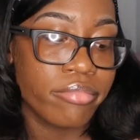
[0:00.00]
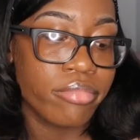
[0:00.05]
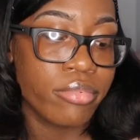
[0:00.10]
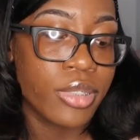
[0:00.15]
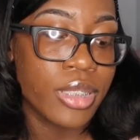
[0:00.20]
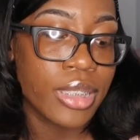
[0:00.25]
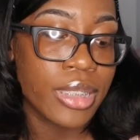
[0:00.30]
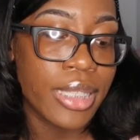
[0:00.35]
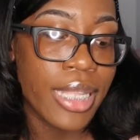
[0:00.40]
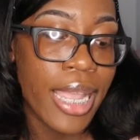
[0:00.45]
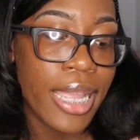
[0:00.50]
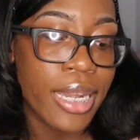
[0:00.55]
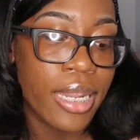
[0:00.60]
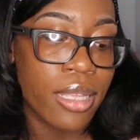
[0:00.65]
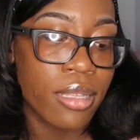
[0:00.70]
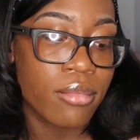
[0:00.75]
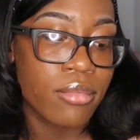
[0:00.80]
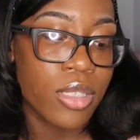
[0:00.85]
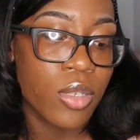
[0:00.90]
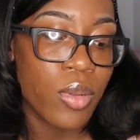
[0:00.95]
Just slide
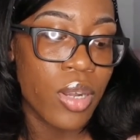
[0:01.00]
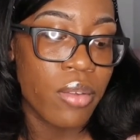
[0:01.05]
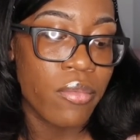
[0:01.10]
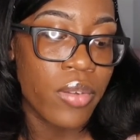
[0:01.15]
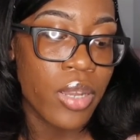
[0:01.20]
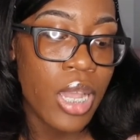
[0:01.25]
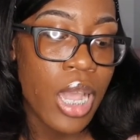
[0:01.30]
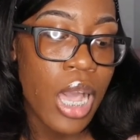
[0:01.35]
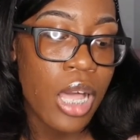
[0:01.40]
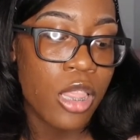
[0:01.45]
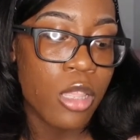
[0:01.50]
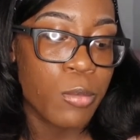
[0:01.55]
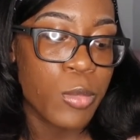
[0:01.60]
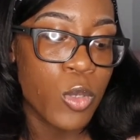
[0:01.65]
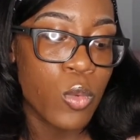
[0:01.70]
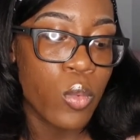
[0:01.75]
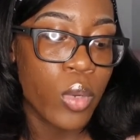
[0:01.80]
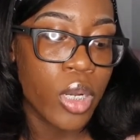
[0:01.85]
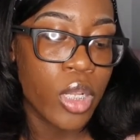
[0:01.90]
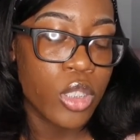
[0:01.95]
it to whatever column
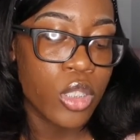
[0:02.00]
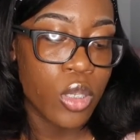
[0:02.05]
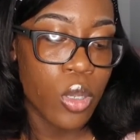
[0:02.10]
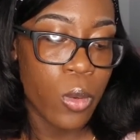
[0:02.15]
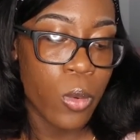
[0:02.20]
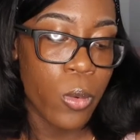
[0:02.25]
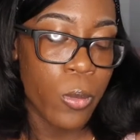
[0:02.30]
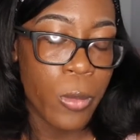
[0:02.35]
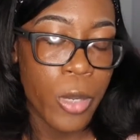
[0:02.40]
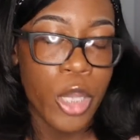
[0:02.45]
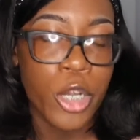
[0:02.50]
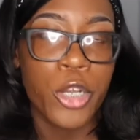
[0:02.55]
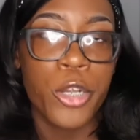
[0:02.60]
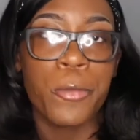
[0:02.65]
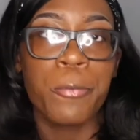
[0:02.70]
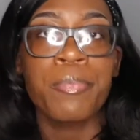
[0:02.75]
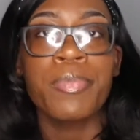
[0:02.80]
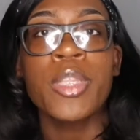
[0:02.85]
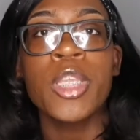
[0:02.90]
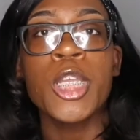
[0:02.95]
you want it to go under.
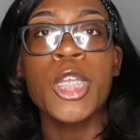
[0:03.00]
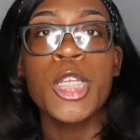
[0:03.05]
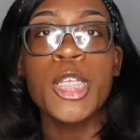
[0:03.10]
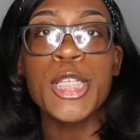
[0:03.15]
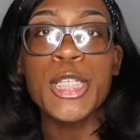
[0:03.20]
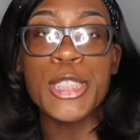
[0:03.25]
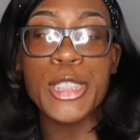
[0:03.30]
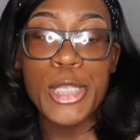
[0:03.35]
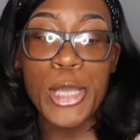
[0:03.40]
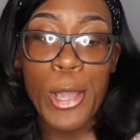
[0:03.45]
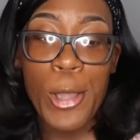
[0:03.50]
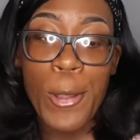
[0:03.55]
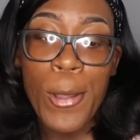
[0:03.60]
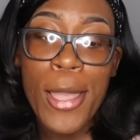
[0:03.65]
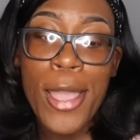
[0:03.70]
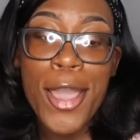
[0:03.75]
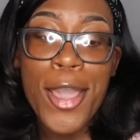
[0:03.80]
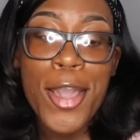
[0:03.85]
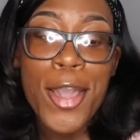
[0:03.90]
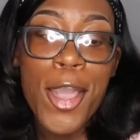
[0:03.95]
So
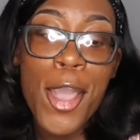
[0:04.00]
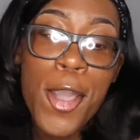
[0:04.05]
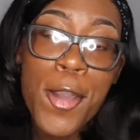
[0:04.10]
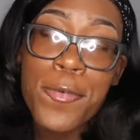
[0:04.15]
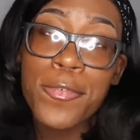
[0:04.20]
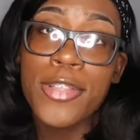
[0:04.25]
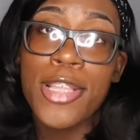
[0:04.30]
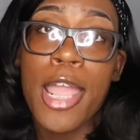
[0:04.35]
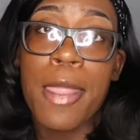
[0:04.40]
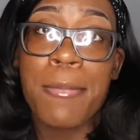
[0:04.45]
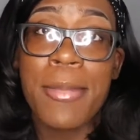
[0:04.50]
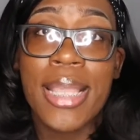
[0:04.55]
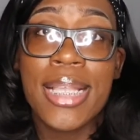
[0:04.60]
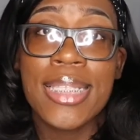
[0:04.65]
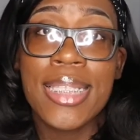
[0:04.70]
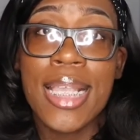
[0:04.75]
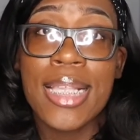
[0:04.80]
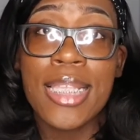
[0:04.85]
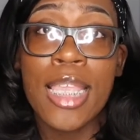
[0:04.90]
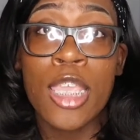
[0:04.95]
hopefully that
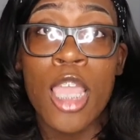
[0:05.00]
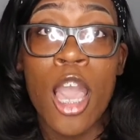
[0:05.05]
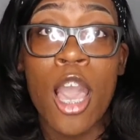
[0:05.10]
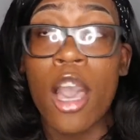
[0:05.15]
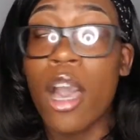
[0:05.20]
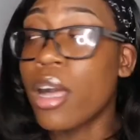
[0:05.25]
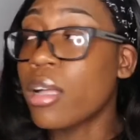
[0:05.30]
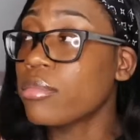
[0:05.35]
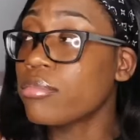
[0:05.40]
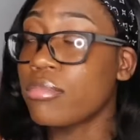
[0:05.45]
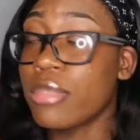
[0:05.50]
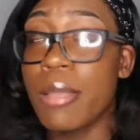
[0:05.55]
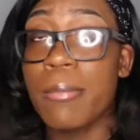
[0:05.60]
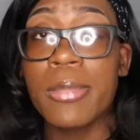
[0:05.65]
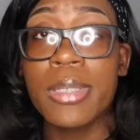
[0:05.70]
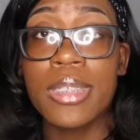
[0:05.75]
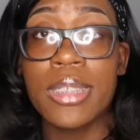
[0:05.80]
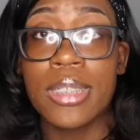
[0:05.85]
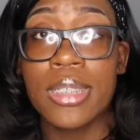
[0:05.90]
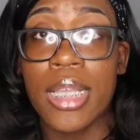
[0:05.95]
makes sense. Y'all, let
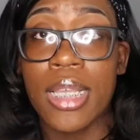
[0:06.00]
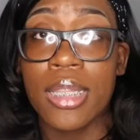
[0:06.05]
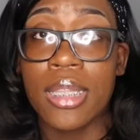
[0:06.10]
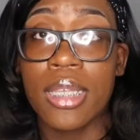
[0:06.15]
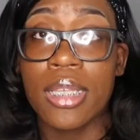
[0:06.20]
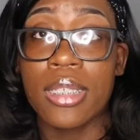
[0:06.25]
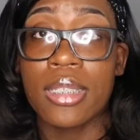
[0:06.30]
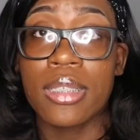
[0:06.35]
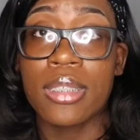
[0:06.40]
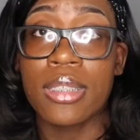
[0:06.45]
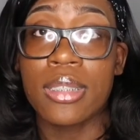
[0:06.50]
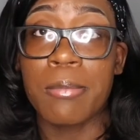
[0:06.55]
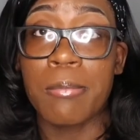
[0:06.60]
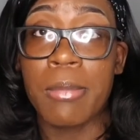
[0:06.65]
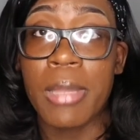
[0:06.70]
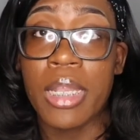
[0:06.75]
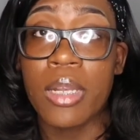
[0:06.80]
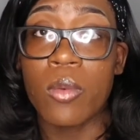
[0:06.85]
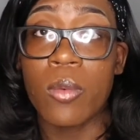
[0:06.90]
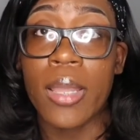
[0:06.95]
me just say this
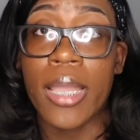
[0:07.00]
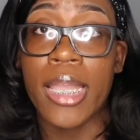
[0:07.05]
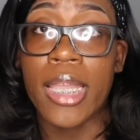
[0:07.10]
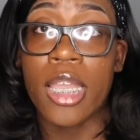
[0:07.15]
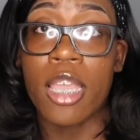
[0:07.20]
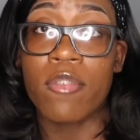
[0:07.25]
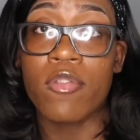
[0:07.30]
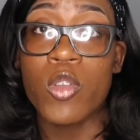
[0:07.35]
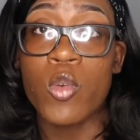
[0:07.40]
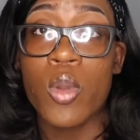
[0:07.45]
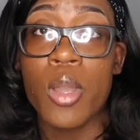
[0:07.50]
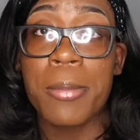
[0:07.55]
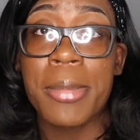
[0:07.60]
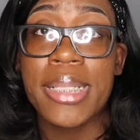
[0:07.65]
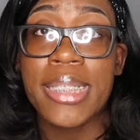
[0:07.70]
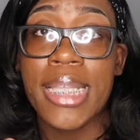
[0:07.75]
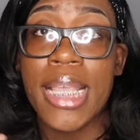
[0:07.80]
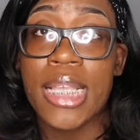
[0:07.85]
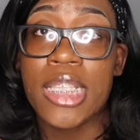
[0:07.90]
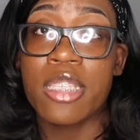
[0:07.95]
midway. If you want
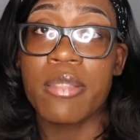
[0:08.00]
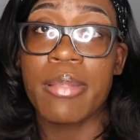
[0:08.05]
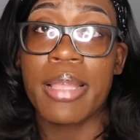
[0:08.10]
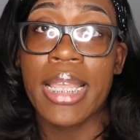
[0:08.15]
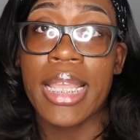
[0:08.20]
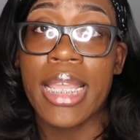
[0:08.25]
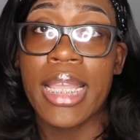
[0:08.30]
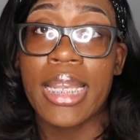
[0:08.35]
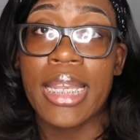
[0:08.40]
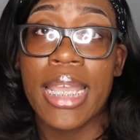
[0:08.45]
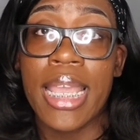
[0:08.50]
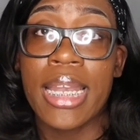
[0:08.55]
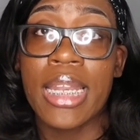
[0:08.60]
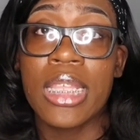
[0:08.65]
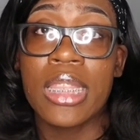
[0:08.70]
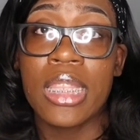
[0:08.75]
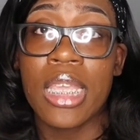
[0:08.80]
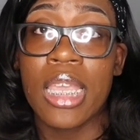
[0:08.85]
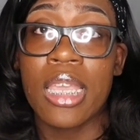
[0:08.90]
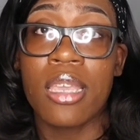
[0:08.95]
me to explain
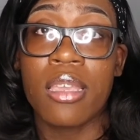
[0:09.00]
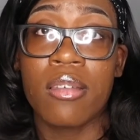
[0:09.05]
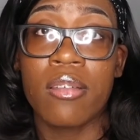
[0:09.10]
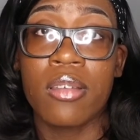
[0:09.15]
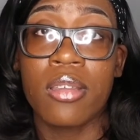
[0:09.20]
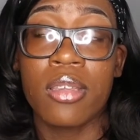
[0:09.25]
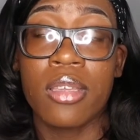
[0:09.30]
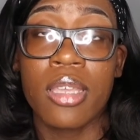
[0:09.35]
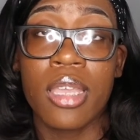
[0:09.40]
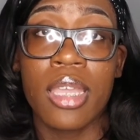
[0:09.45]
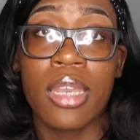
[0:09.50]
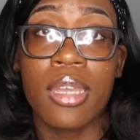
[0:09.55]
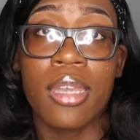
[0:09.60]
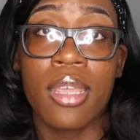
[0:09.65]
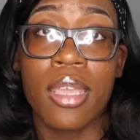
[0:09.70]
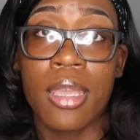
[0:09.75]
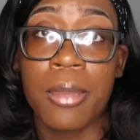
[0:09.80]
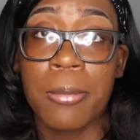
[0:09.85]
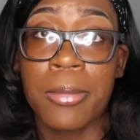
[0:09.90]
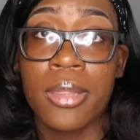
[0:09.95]
anything in
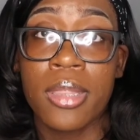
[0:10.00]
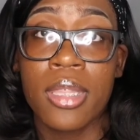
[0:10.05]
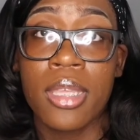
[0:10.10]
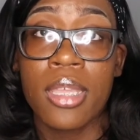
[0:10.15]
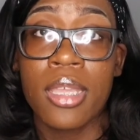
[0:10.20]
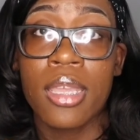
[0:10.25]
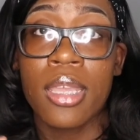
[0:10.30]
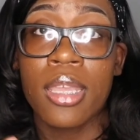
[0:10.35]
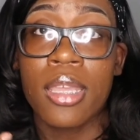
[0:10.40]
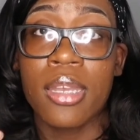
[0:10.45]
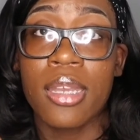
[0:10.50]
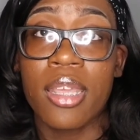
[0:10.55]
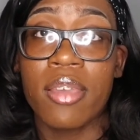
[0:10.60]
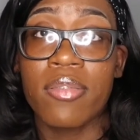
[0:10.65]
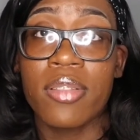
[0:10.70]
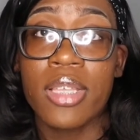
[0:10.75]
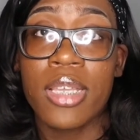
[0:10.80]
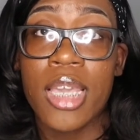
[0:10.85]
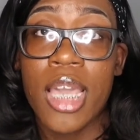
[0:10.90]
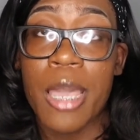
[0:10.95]
depth,
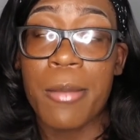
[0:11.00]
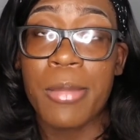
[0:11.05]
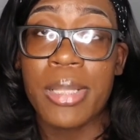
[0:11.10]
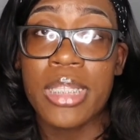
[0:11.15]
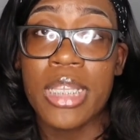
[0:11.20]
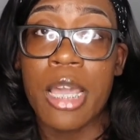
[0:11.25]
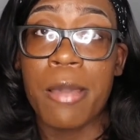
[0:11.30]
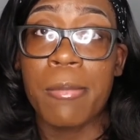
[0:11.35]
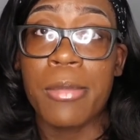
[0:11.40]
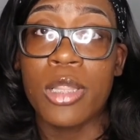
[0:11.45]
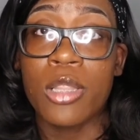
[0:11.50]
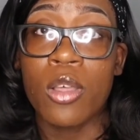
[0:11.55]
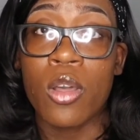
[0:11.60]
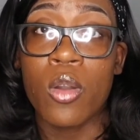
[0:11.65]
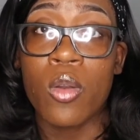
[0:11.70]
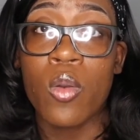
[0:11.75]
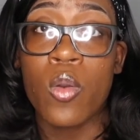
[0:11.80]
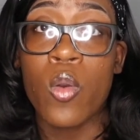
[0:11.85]
definitely comment down below.